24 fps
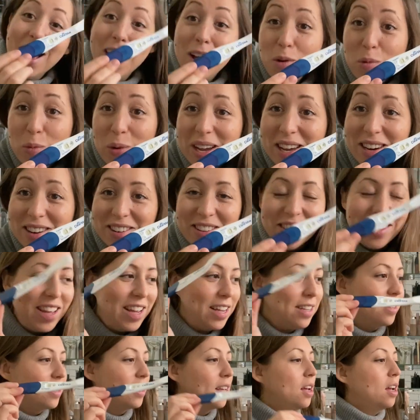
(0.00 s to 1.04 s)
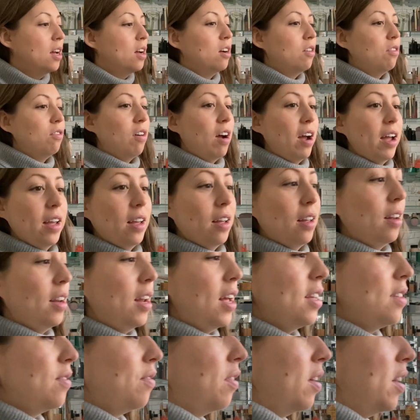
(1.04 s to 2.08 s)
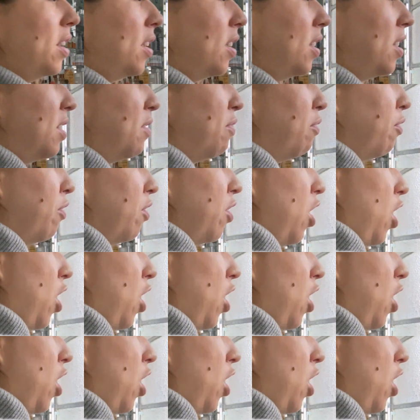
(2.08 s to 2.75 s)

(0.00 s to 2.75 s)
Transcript: I weed on this. Right, let's find a different